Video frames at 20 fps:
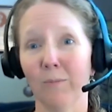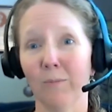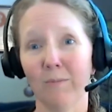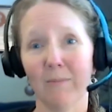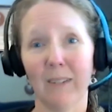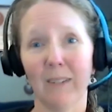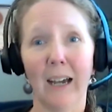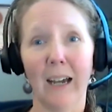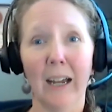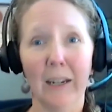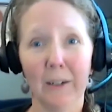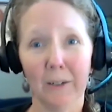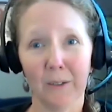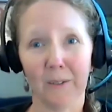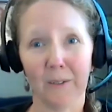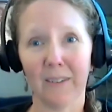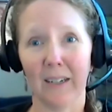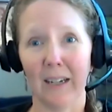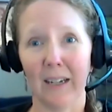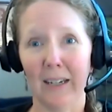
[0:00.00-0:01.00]
higher
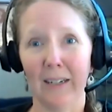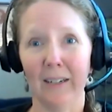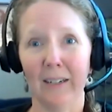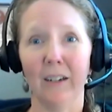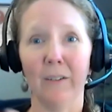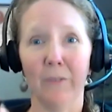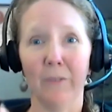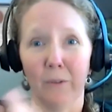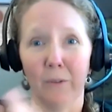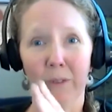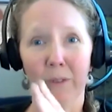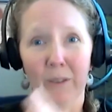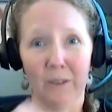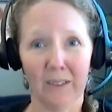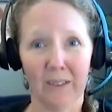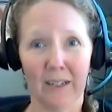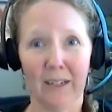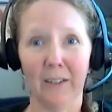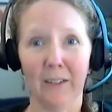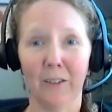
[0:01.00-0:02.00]
side of the renal
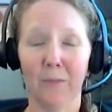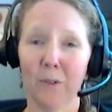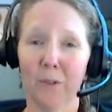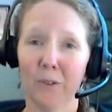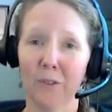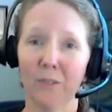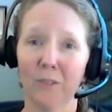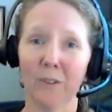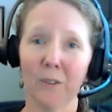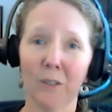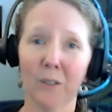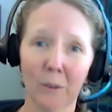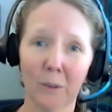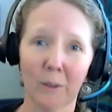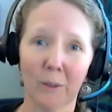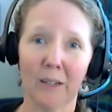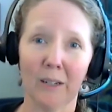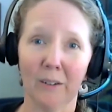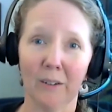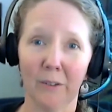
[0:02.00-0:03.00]
diets versus the lower
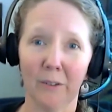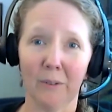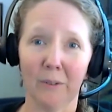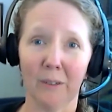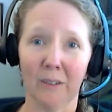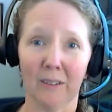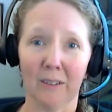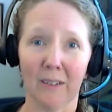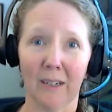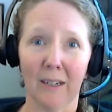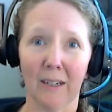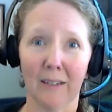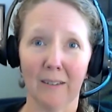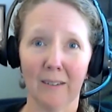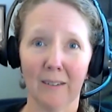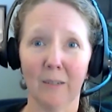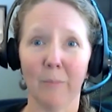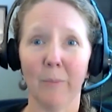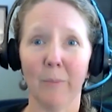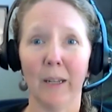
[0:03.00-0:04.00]
end of the renal diets,
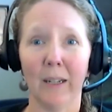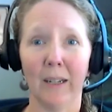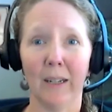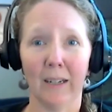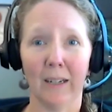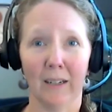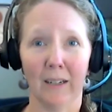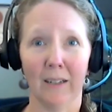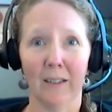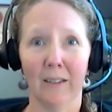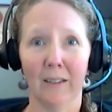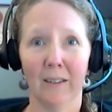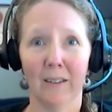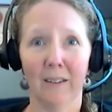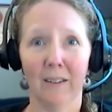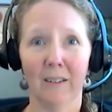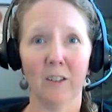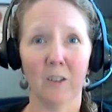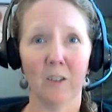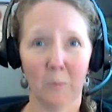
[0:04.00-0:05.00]
depending on
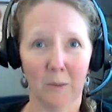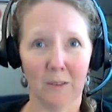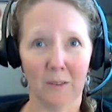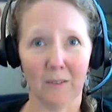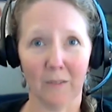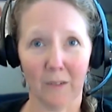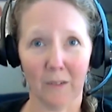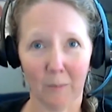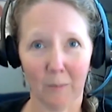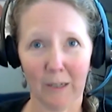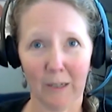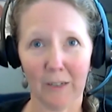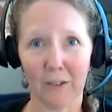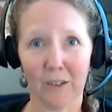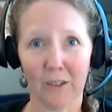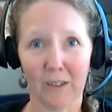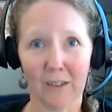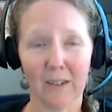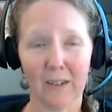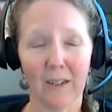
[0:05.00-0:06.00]
the specific
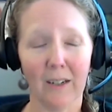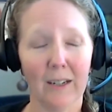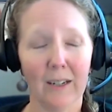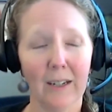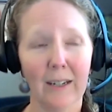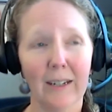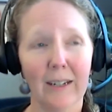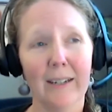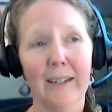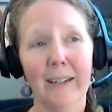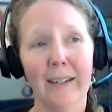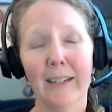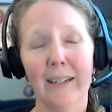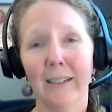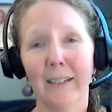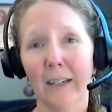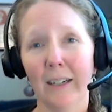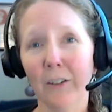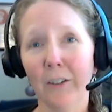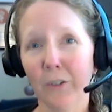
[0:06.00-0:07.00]
patient.
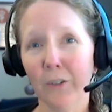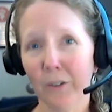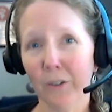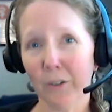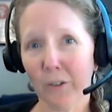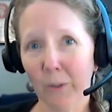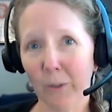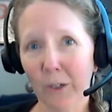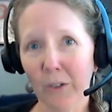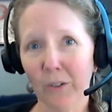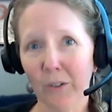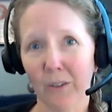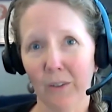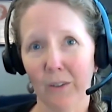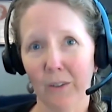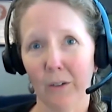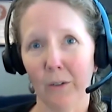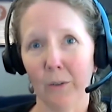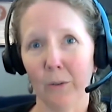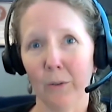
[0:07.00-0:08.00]
To answer your question,
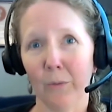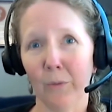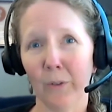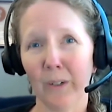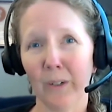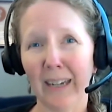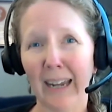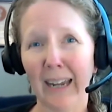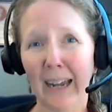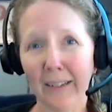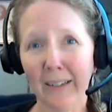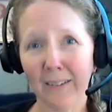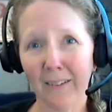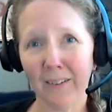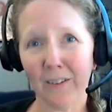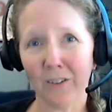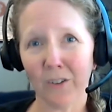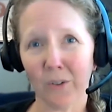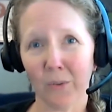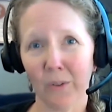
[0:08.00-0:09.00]
though, for cats,
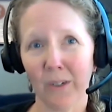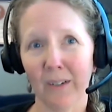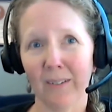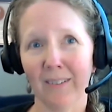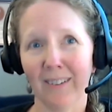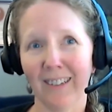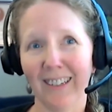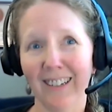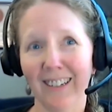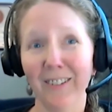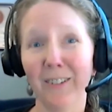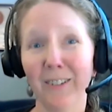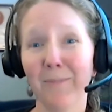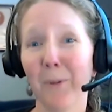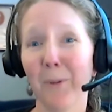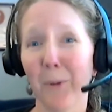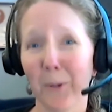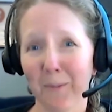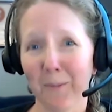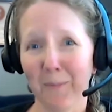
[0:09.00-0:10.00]
the story is even
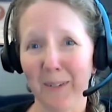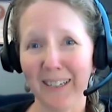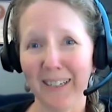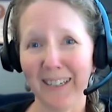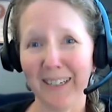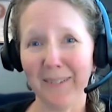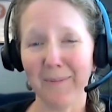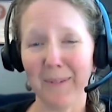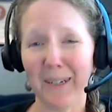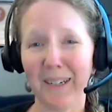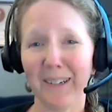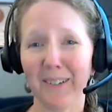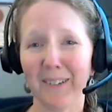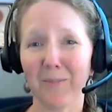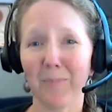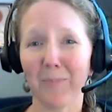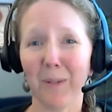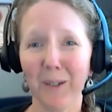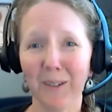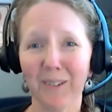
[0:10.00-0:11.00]
more muddy because
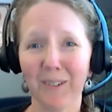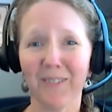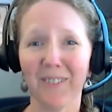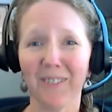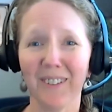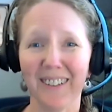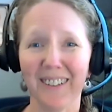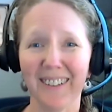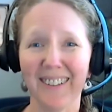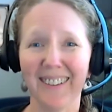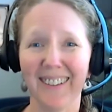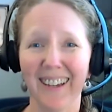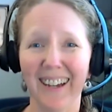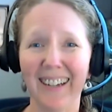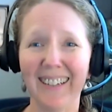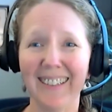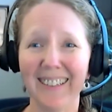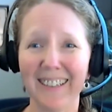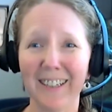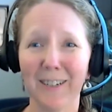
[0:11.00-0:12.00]
part of the
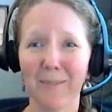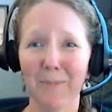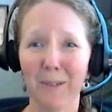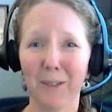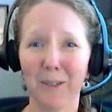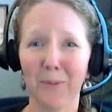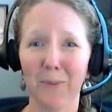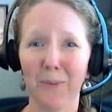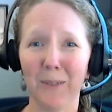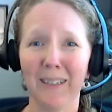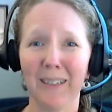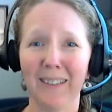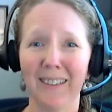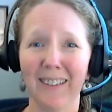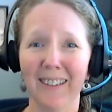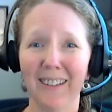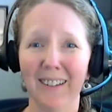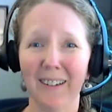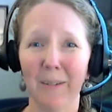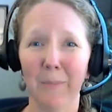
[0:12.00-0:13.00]
idea
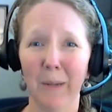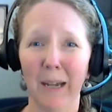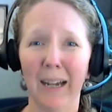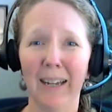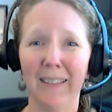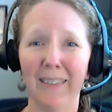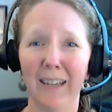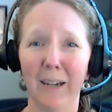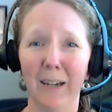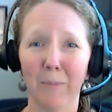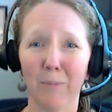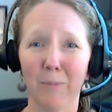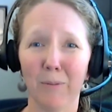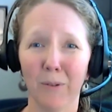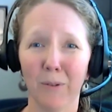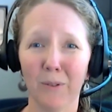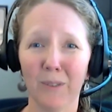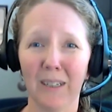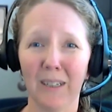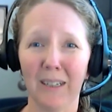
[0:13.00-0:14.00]
behind that
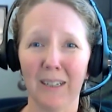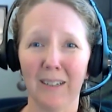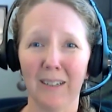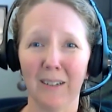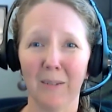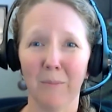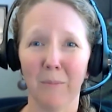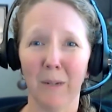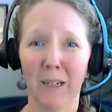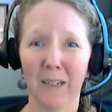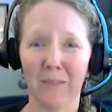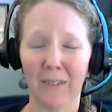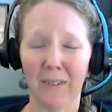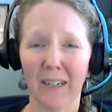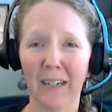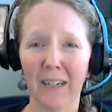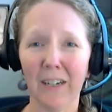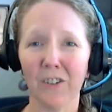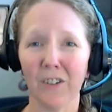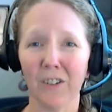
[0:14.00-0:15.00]
protein
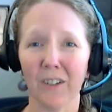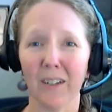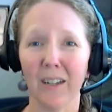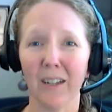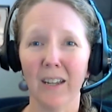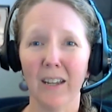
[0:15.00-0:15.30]
modification